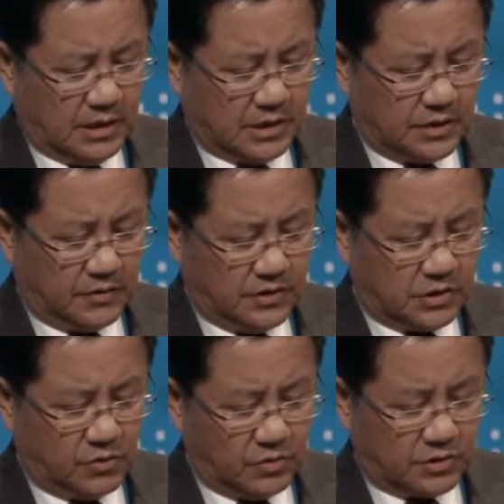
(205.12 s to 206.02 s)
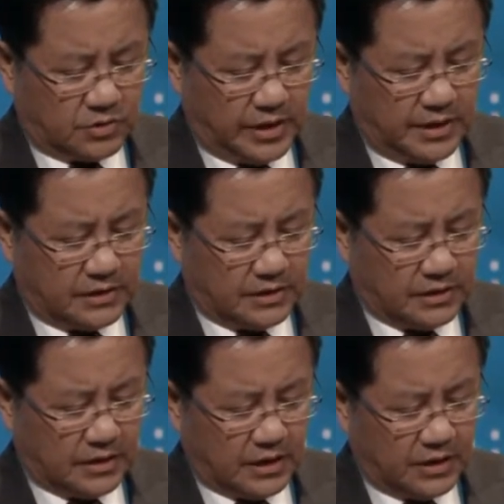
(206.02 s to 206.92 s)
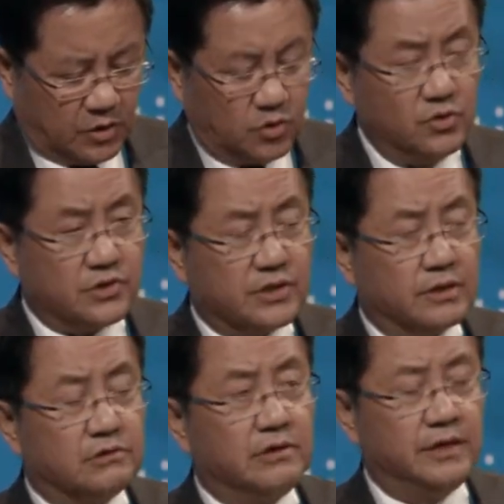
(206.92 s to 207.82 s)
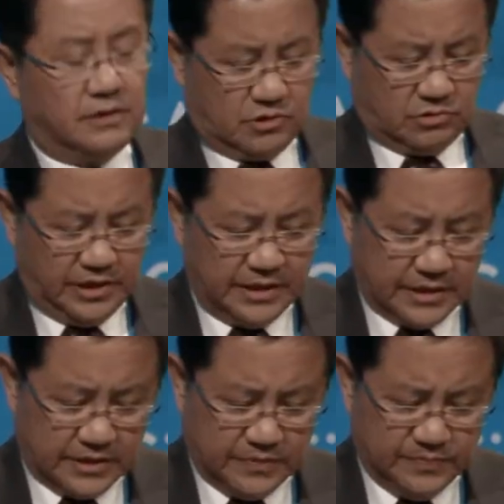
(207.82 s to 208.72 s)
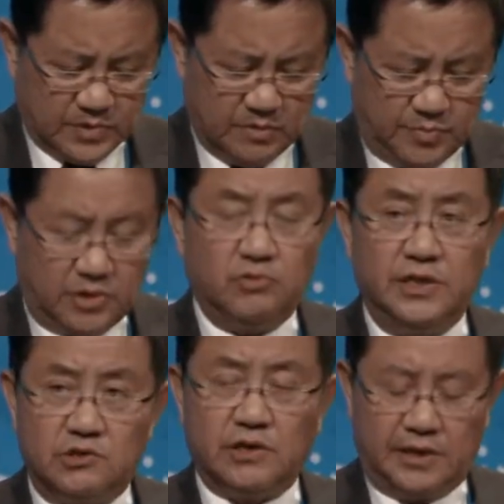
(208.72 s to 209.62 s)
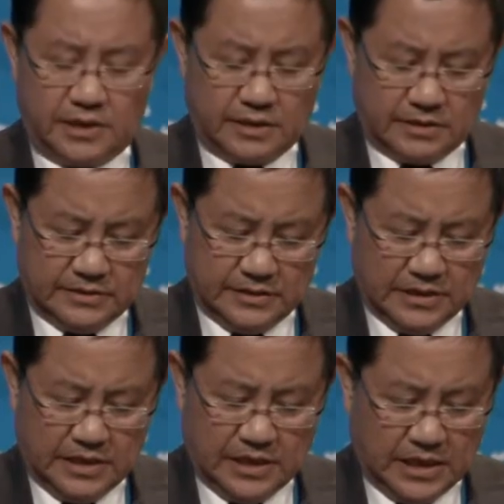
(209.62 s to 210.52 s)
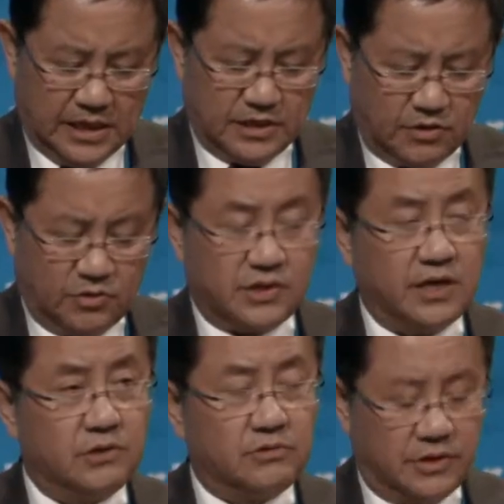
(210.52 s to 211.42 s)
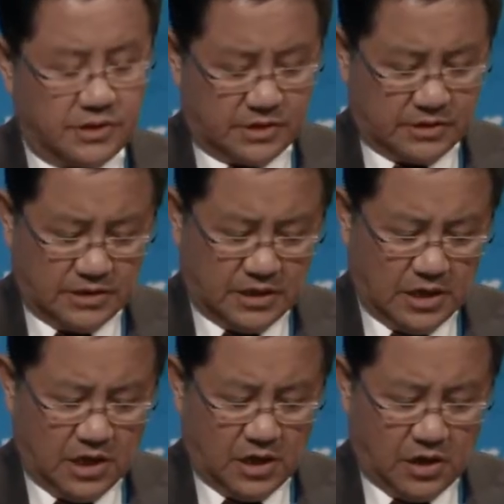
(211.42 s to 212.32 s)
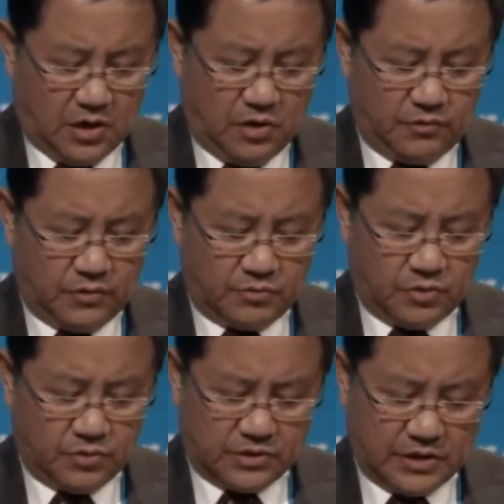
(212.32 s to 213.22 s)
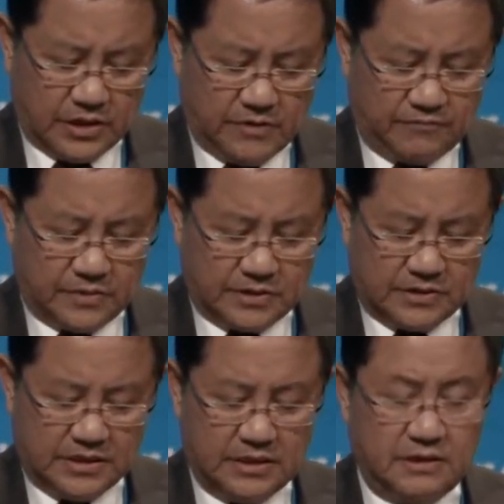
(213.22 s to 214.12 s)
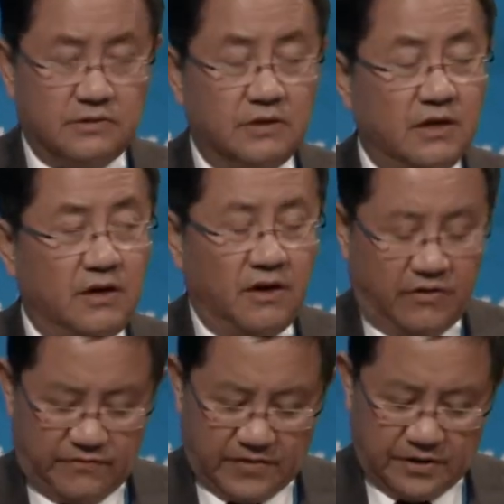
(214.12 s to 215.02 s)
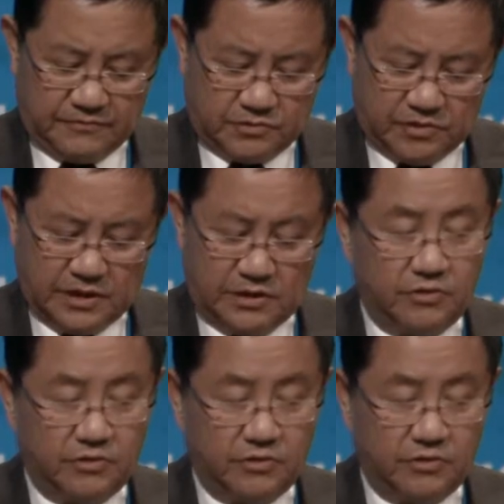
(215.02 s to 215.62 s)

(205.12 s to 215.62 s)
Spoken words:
So this the goods traded between China and those countries along the route have exceeded $5 trillion.